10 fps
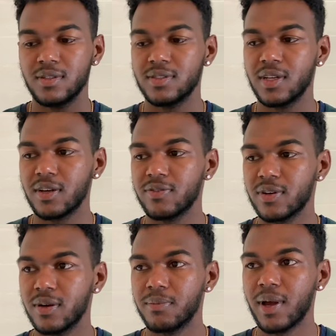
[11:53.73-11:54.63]
I
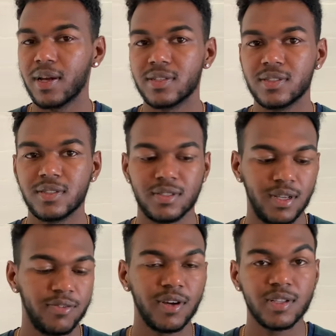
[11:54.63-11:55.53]
forgot Max.
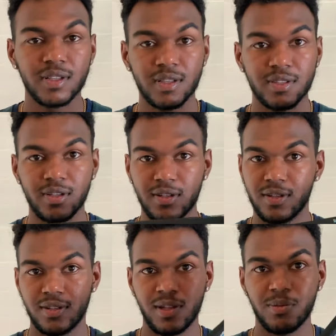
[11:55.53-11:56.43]
I forgot the, the
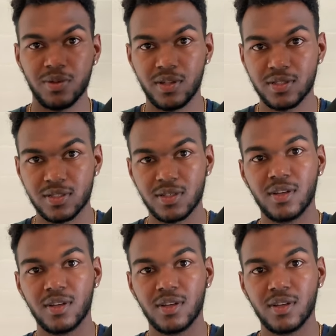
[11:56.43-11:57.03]
name of this